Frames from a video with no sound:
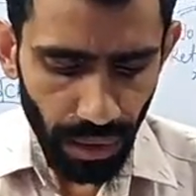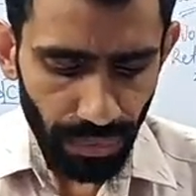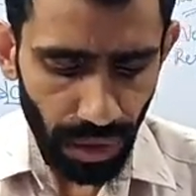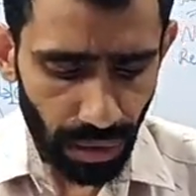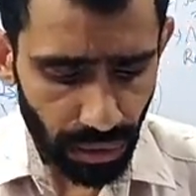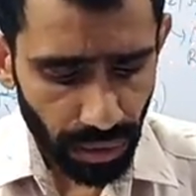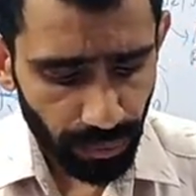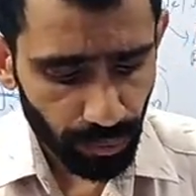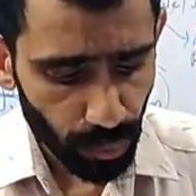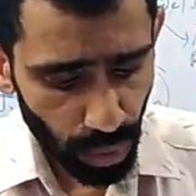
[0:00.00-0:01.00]
Now,
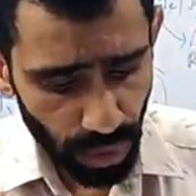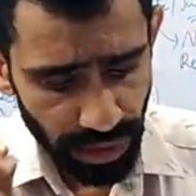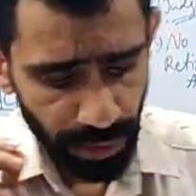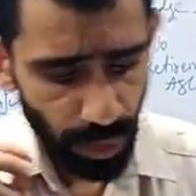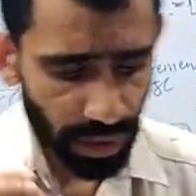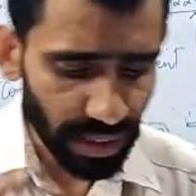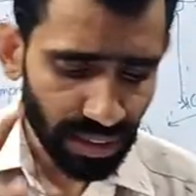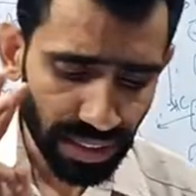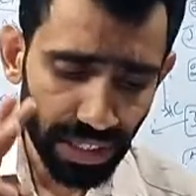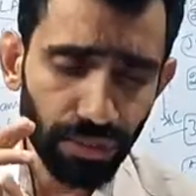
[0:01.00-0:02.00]
most
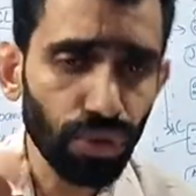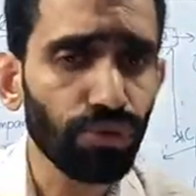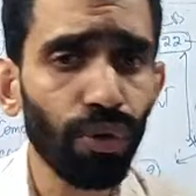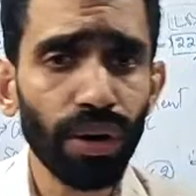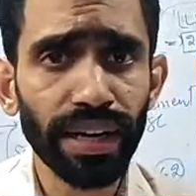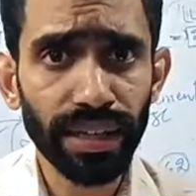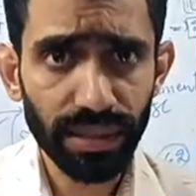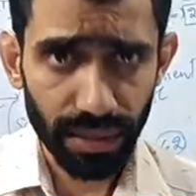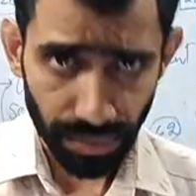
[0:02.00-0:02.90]
important 3 to 4 dates